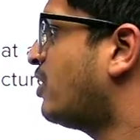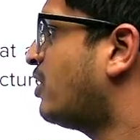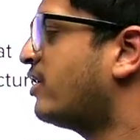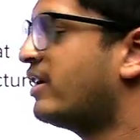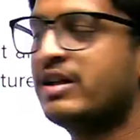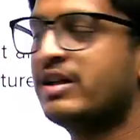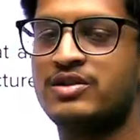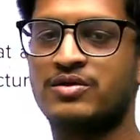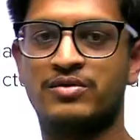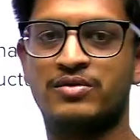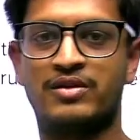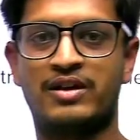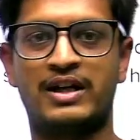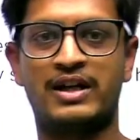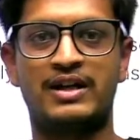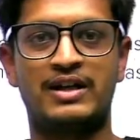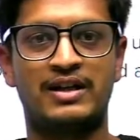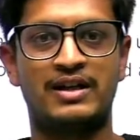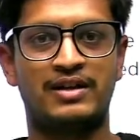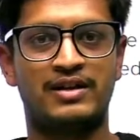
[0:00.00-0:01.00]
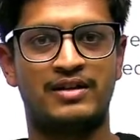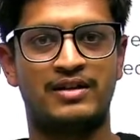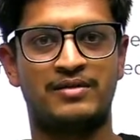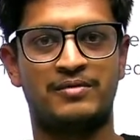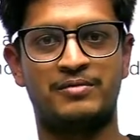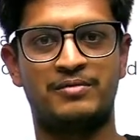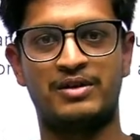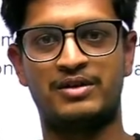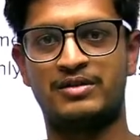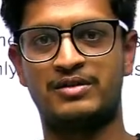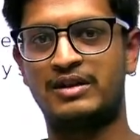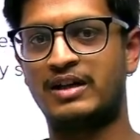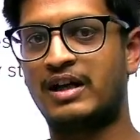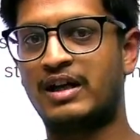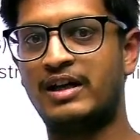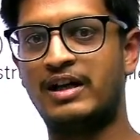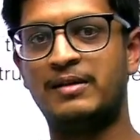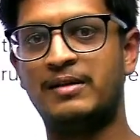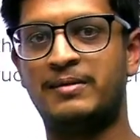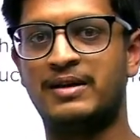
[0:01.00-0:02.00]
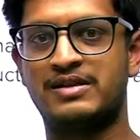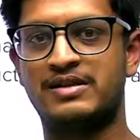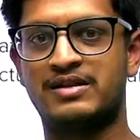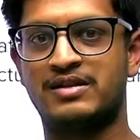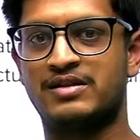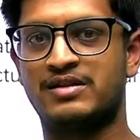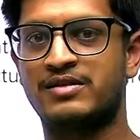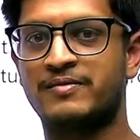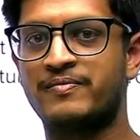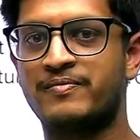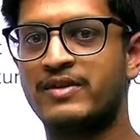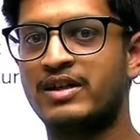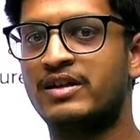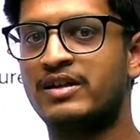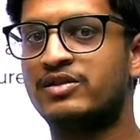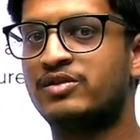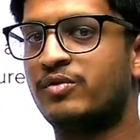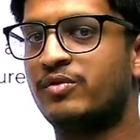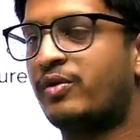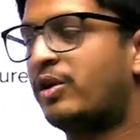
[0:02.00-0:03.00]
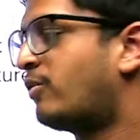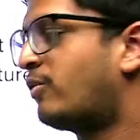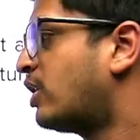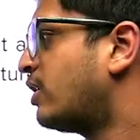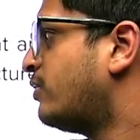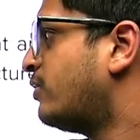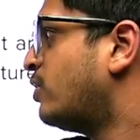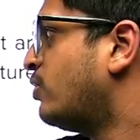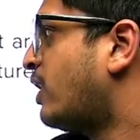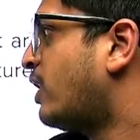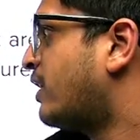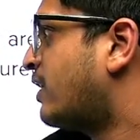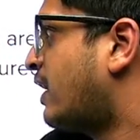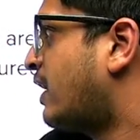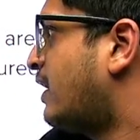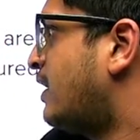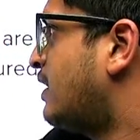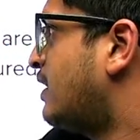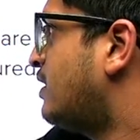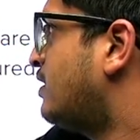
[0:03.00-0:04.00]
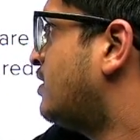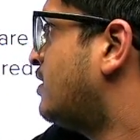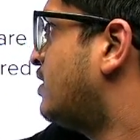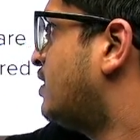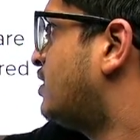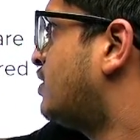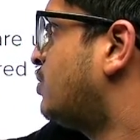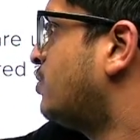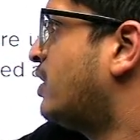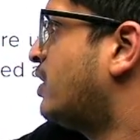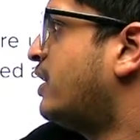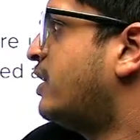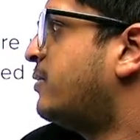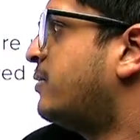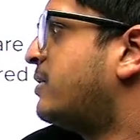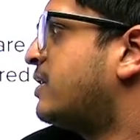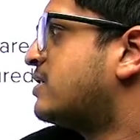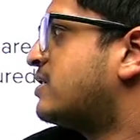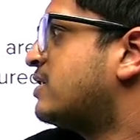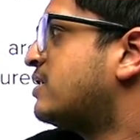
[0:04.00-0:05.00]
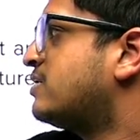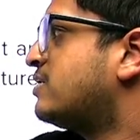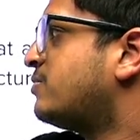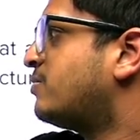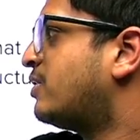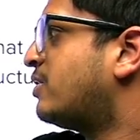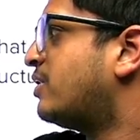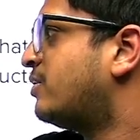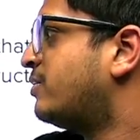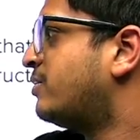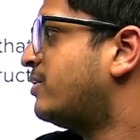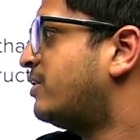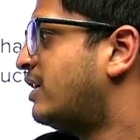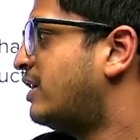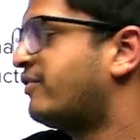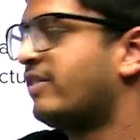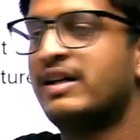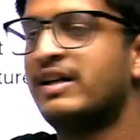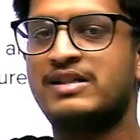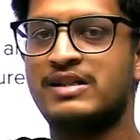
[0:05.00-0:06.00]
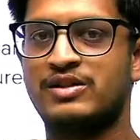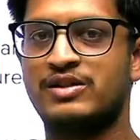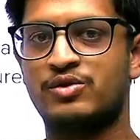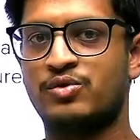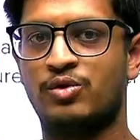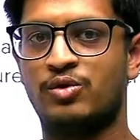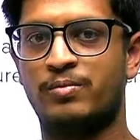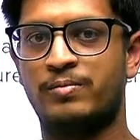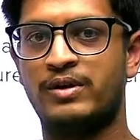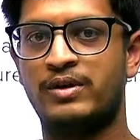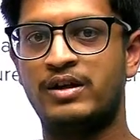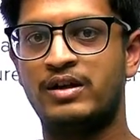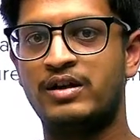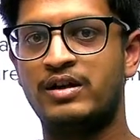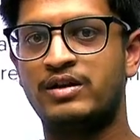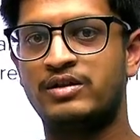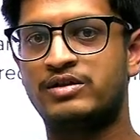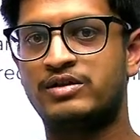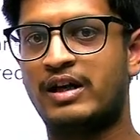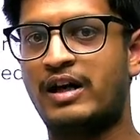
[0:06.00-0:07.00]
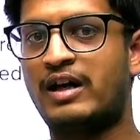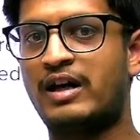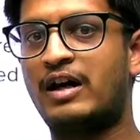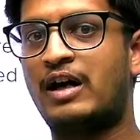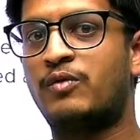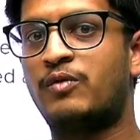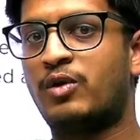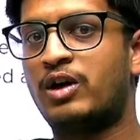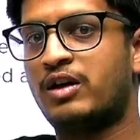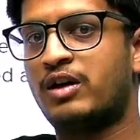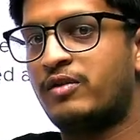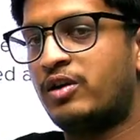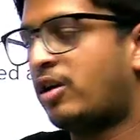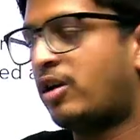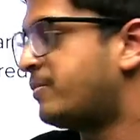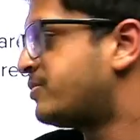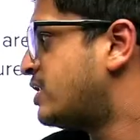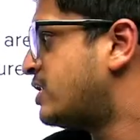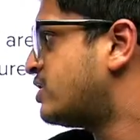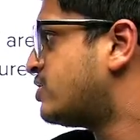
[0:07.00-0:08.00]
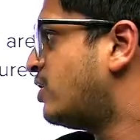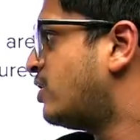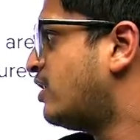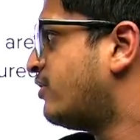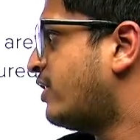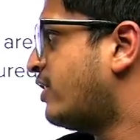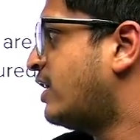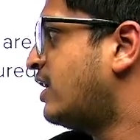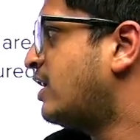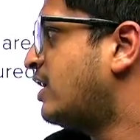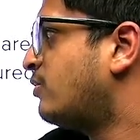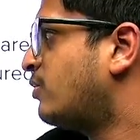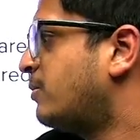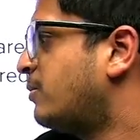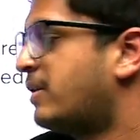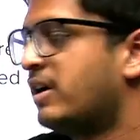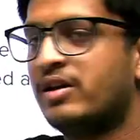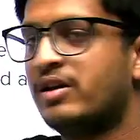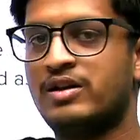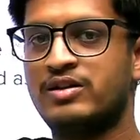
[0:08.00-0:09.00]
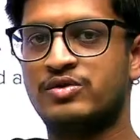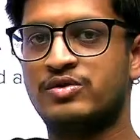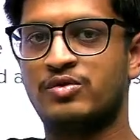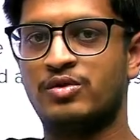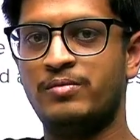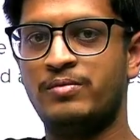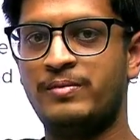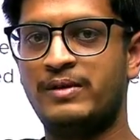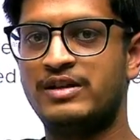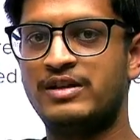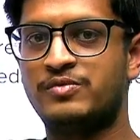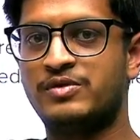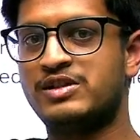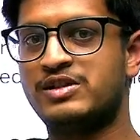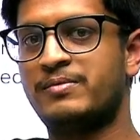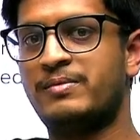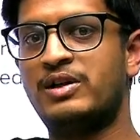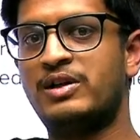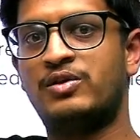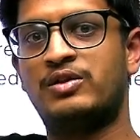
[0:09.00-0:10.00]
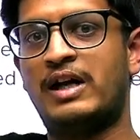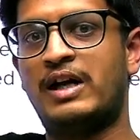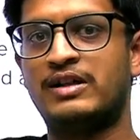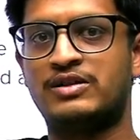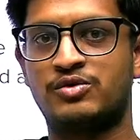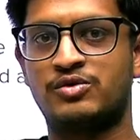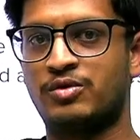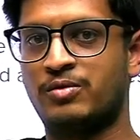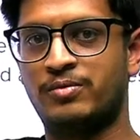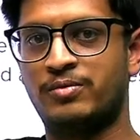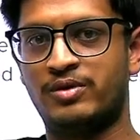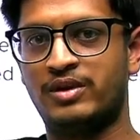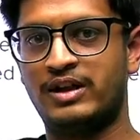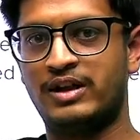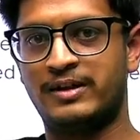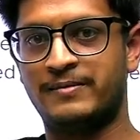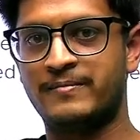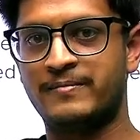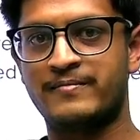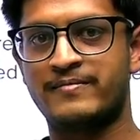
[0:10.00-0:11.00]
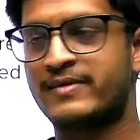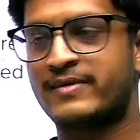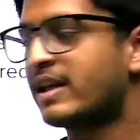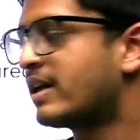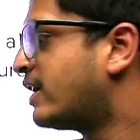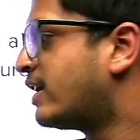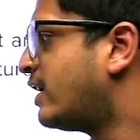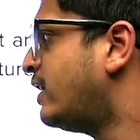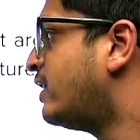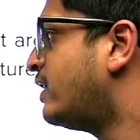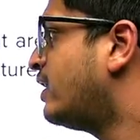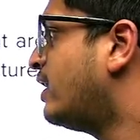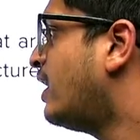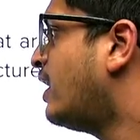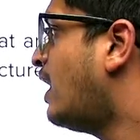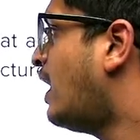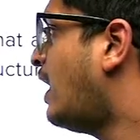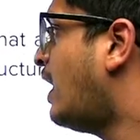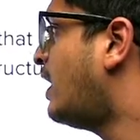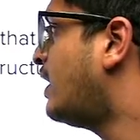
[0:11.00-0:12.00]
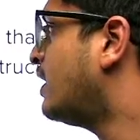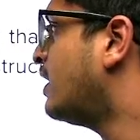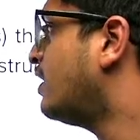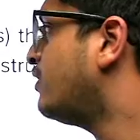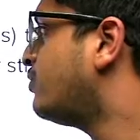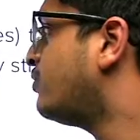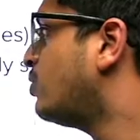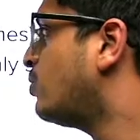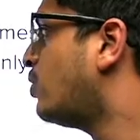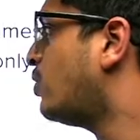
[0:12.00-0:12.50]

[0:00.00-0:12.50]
already shown, right, the curly braces. So whatever you write in two curly braces defines a scope. So, and whatever objects you are defining in one particular scope is visible to that scope only, right? And if you